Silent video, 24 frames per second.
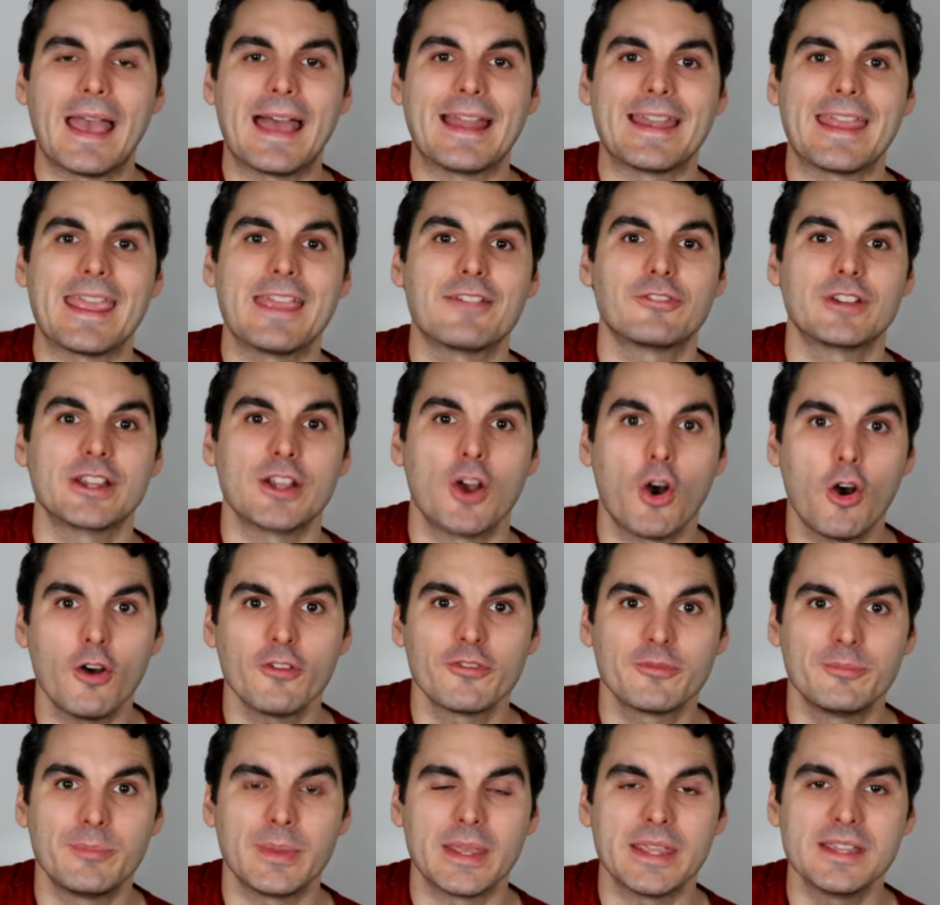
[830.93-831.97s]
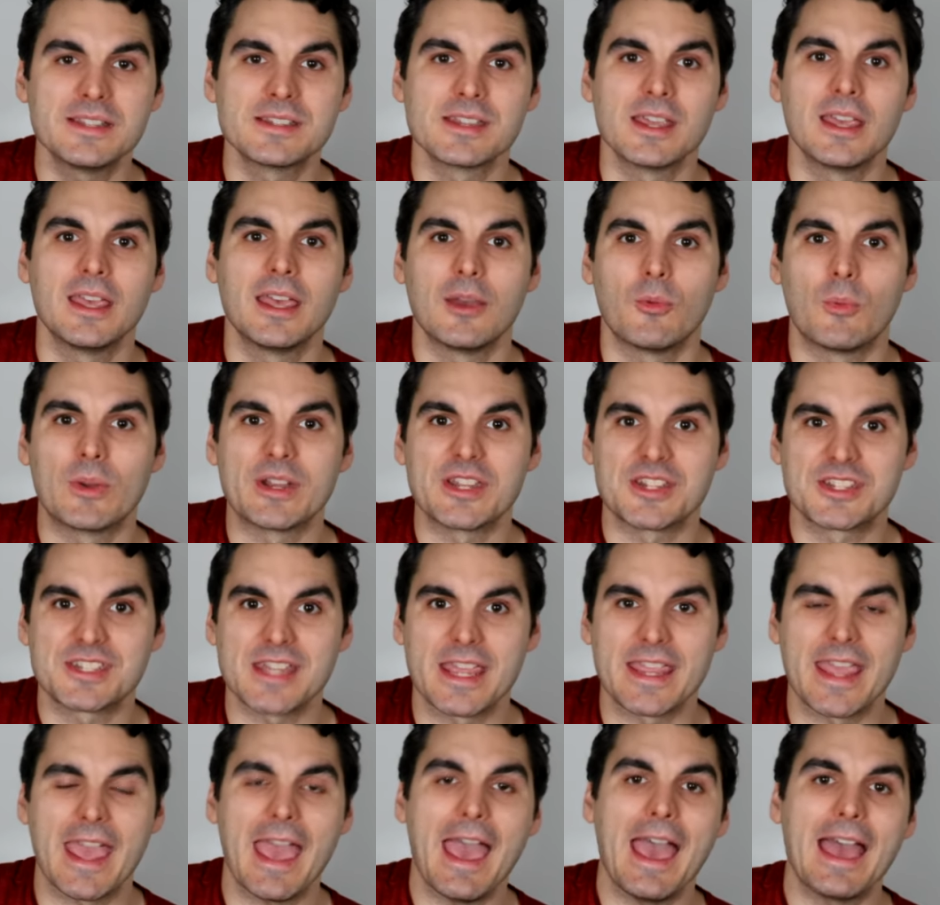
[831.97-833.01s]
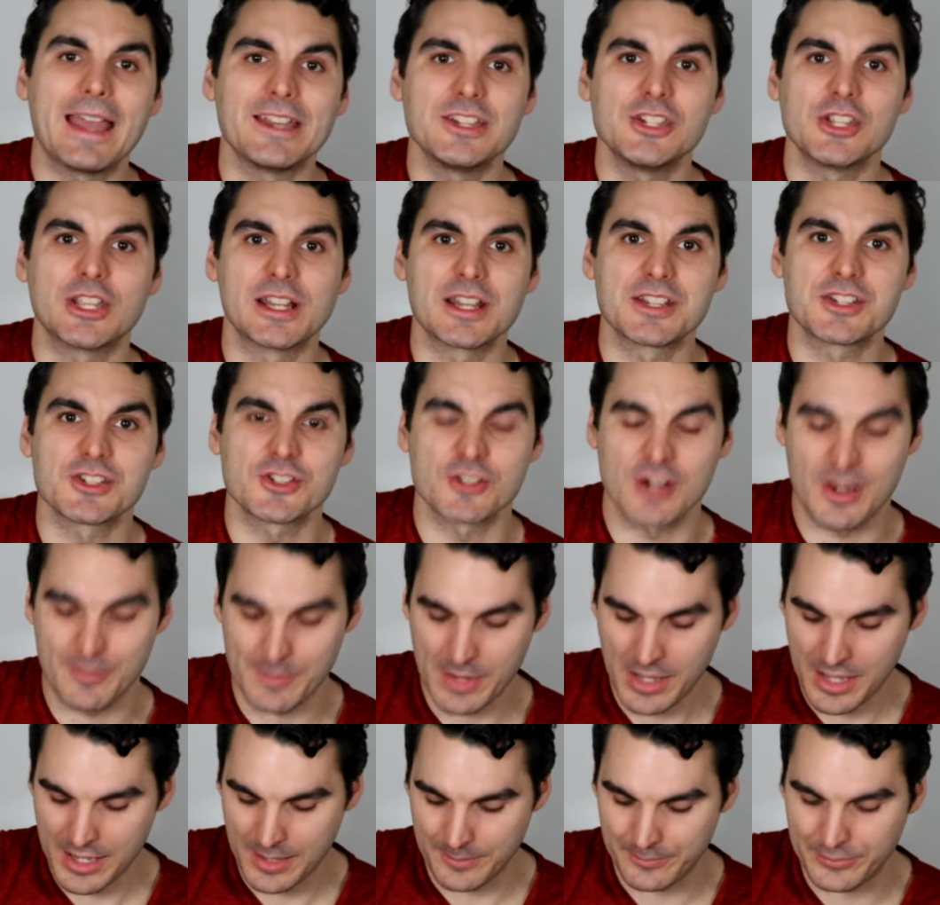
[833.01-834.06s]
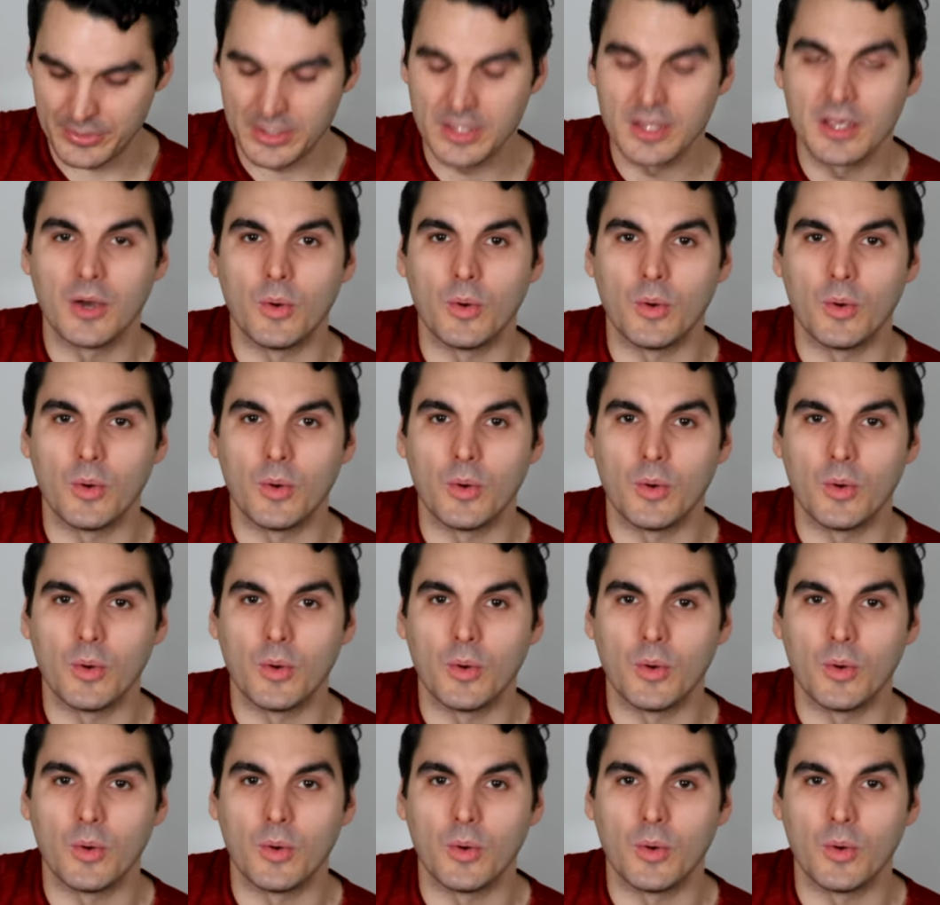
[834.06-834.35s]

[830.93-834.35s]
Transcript: And every offbeat, when you say and, you're gonna strum up.